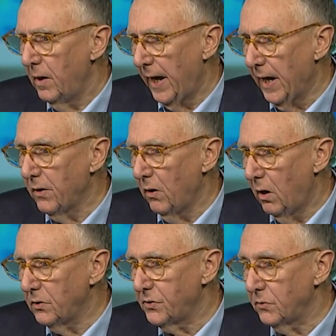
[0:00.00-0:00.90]
and
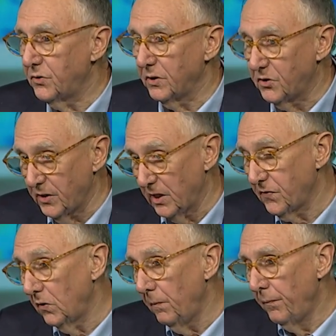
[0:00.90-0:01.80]
also
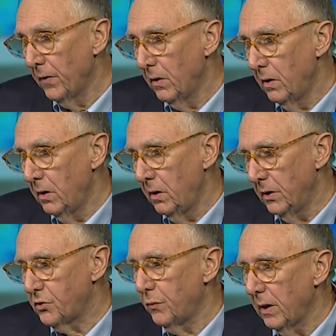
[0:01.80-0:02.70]
successful
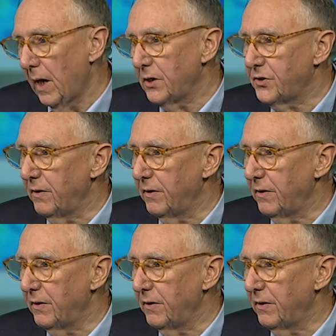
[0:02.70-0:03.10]
is realized